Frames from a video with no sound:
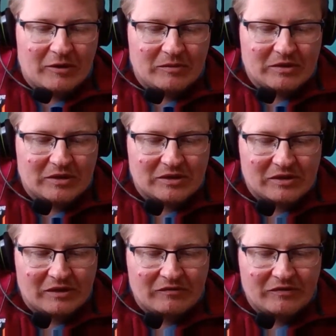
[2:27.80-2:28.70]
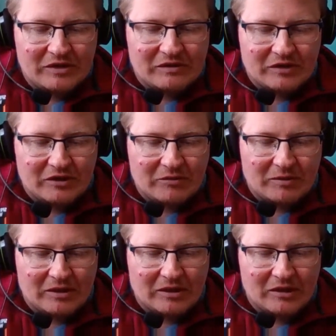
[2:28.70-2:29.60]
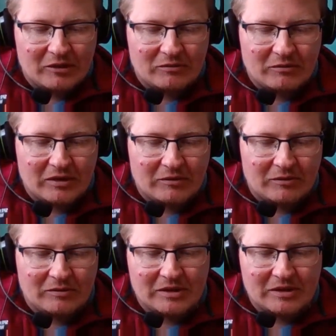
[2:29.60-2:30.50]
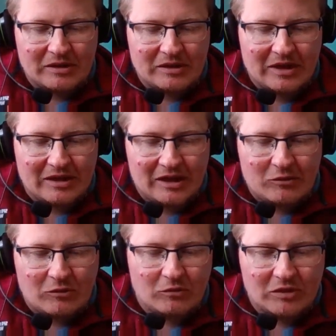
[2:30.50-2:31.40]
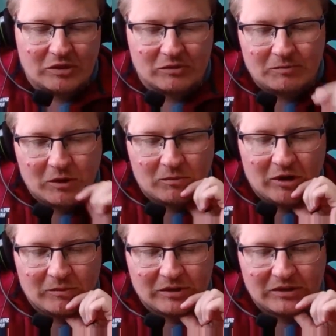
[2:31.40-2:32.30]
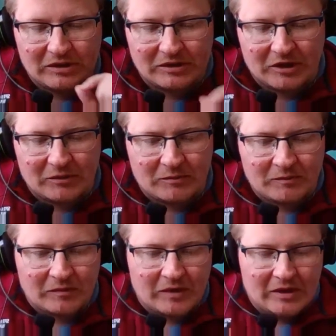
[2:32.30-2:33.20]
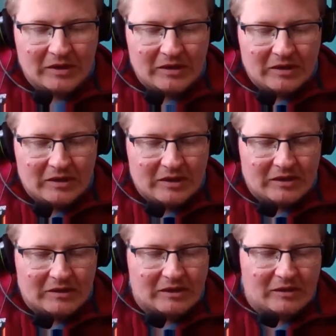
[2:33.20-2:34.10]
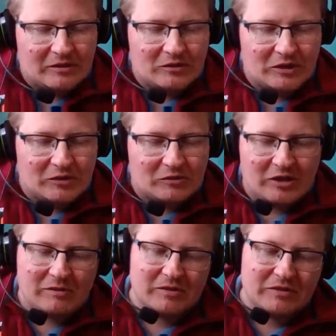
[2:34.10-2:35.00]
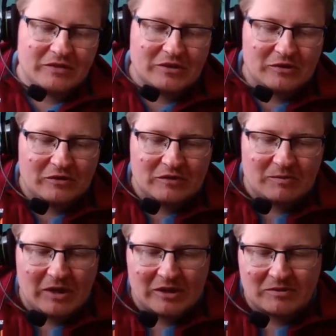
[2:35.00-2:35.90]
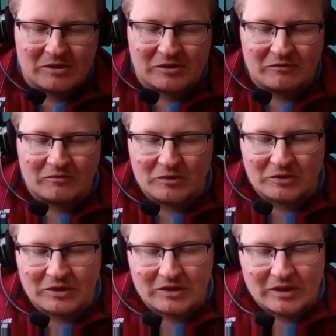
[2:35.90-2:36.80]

just to try and freeze everything up and allow him to get that whole middle compartment cleared out. And then the tornado trap just finishes off his bats, which is unfortunate.